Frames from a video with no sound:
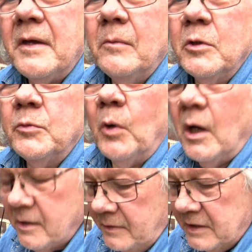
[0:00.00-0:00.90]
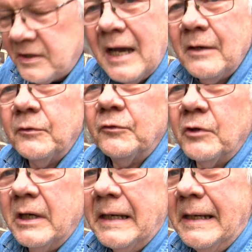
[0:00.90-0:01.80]
there was one and there's now
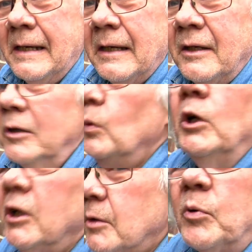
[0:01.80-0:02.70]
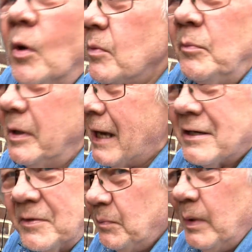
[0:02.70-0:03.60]
three, the work probably
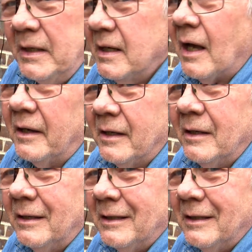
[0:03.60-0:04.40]
hasn't been done.